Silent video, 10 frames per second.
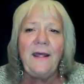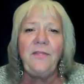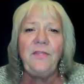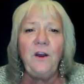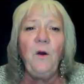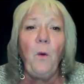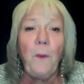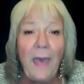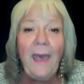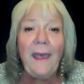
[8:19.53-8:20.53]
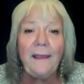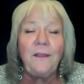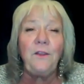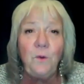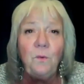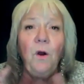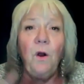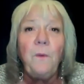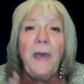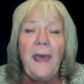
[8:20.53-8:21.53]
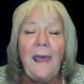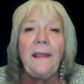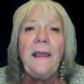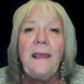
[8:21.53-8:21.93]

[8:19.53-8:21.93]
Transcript: they're okay. You are okay.